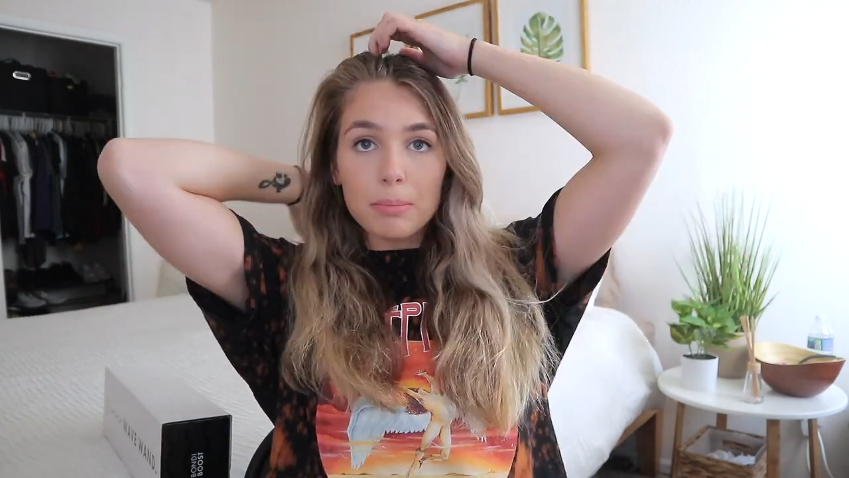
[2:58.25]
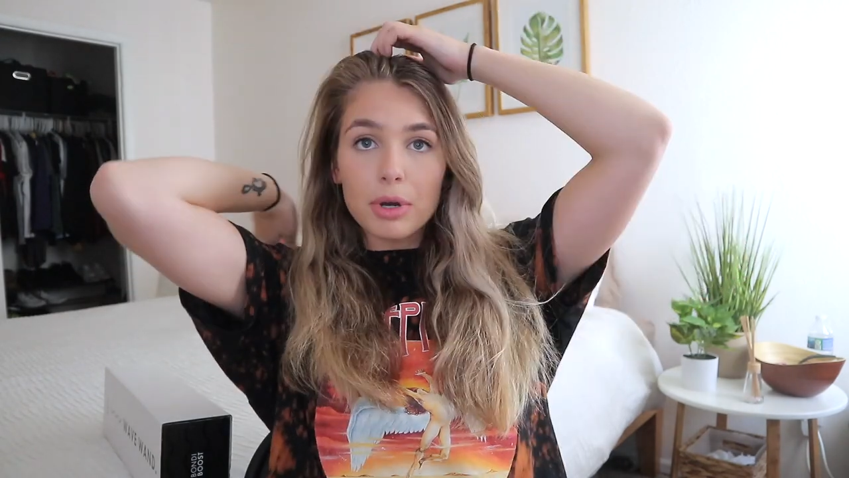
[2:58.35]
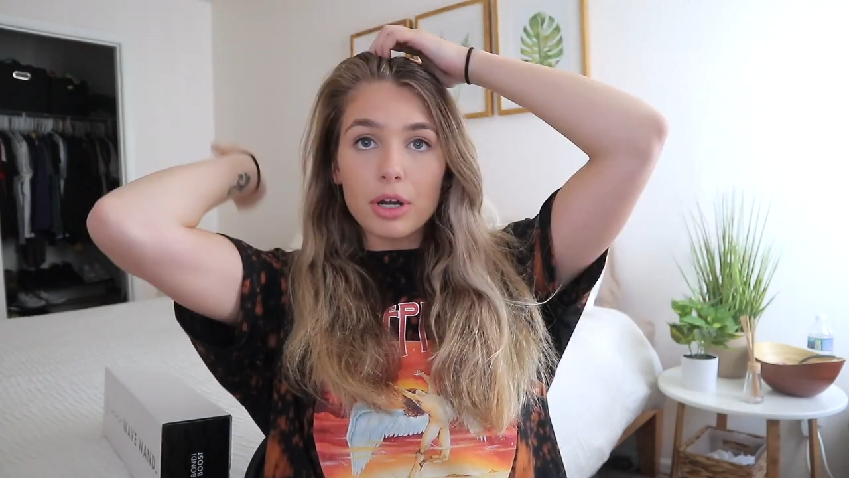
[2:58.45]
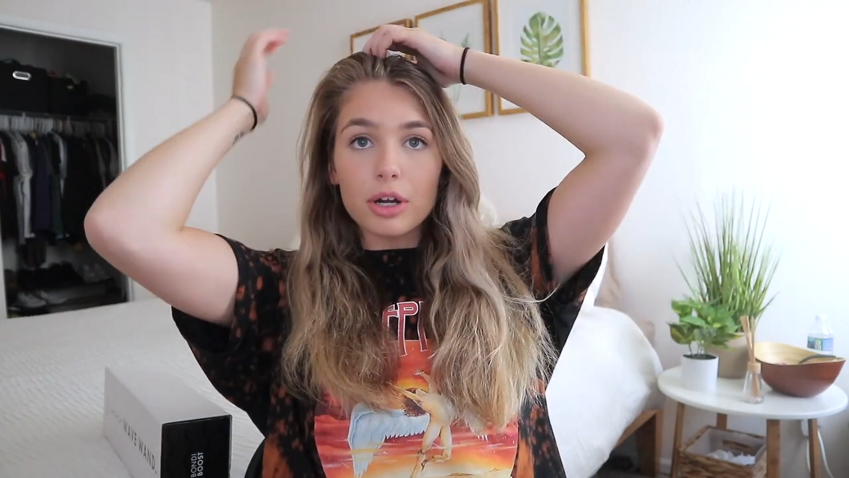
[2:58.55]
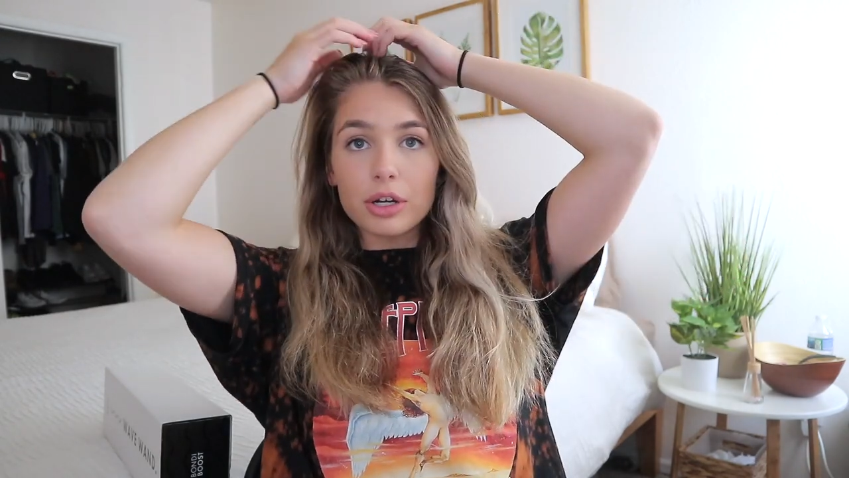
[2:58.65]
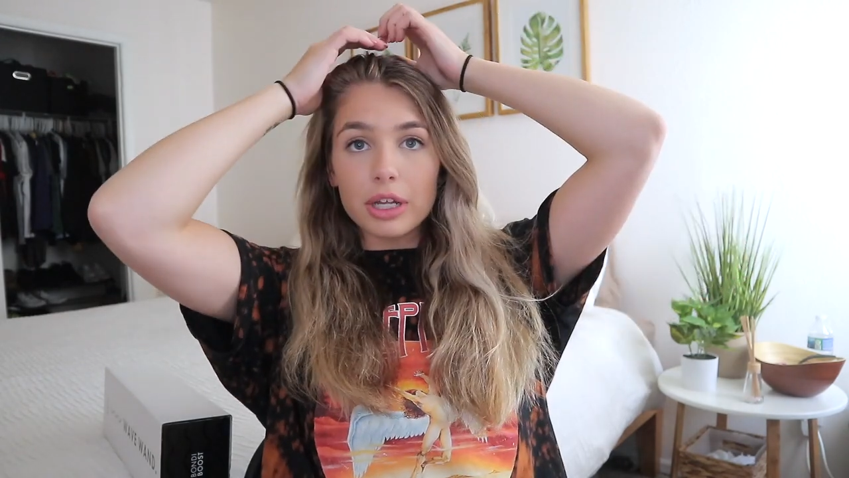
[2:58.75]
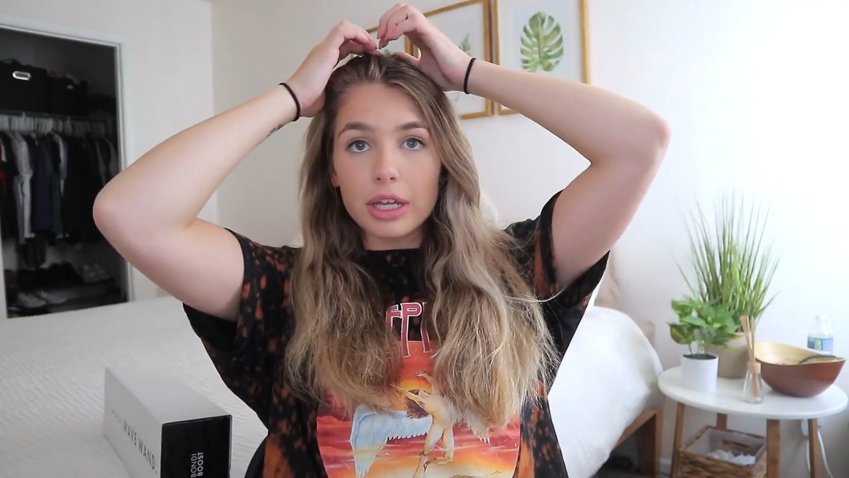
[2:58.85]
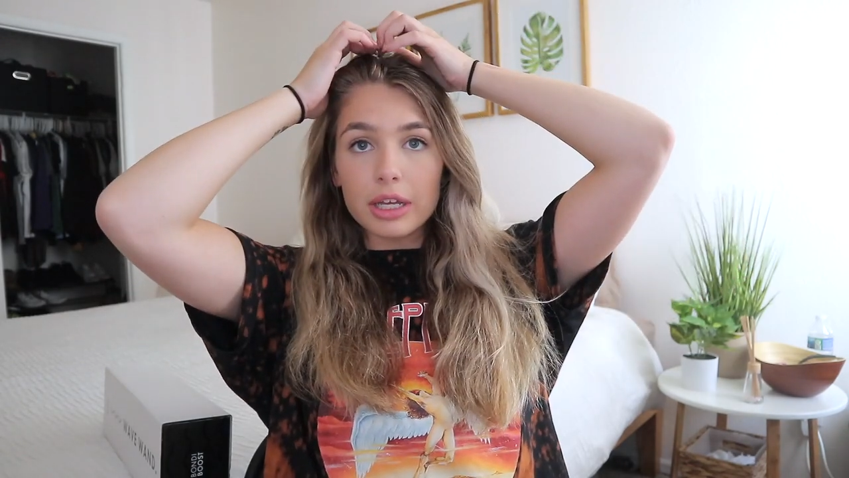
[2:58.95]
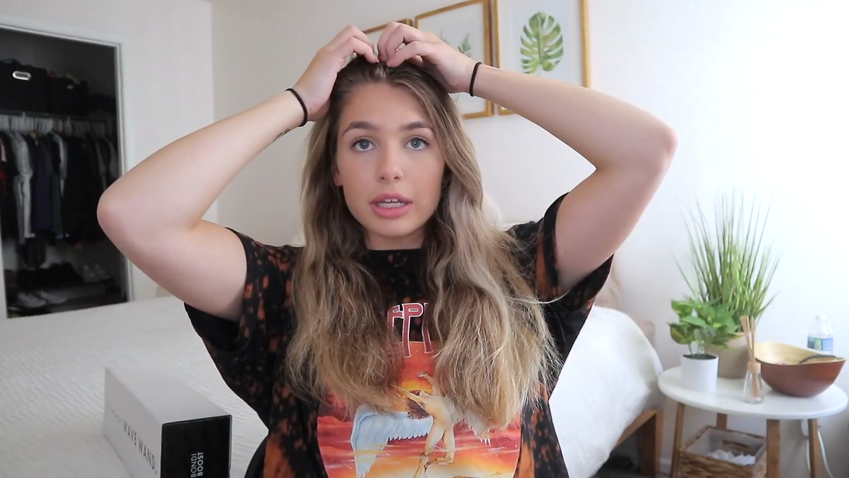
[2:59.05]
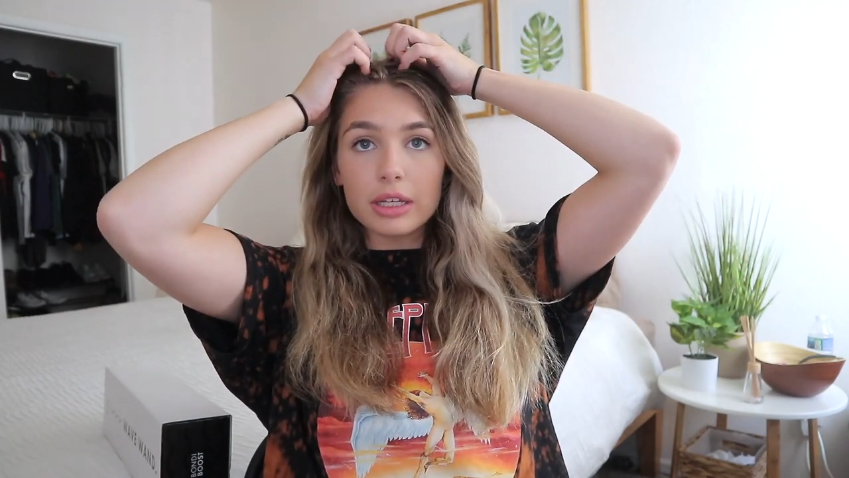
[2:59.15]
parting
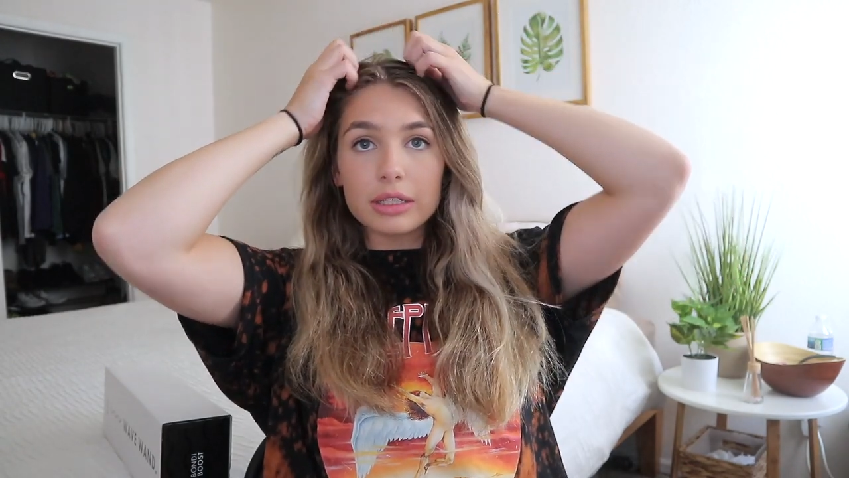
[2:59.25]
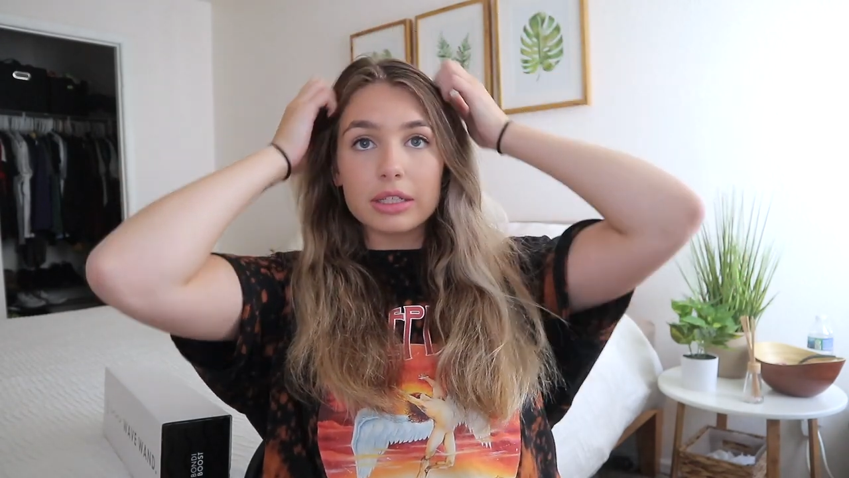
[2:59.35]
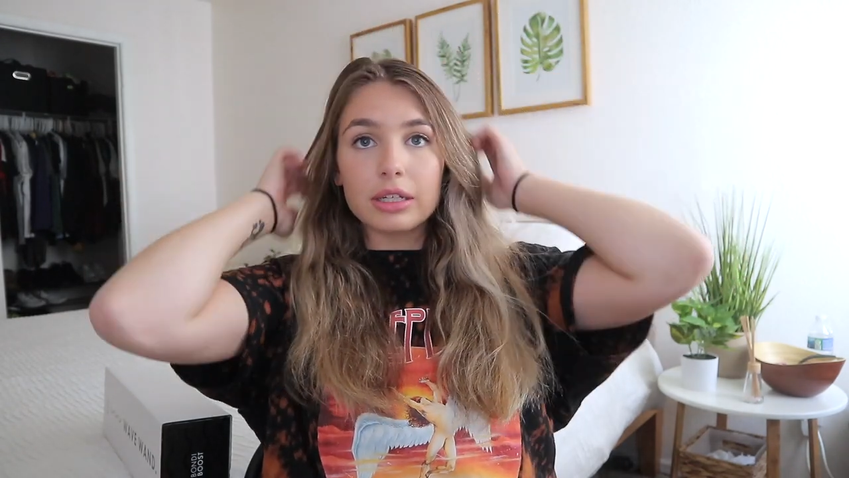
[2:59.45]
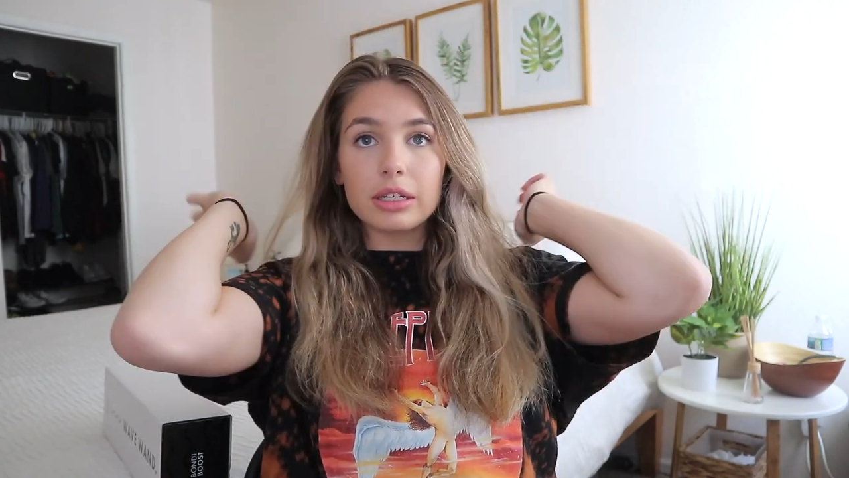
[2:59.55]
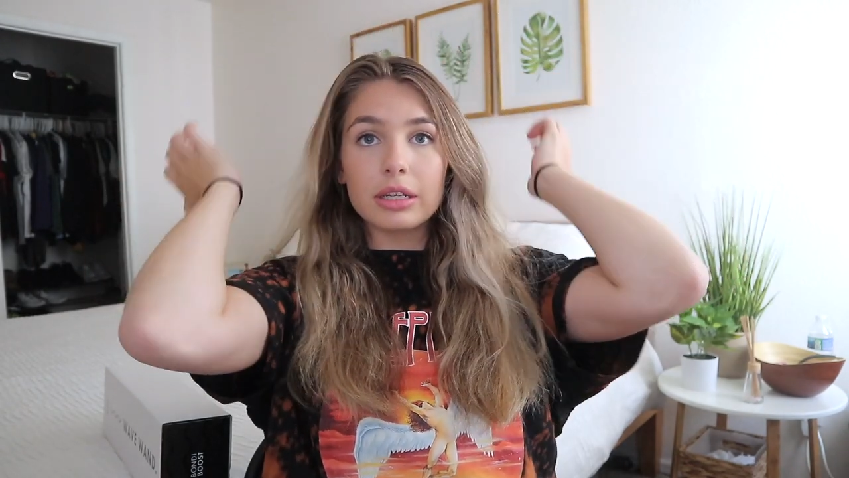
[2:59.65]
it.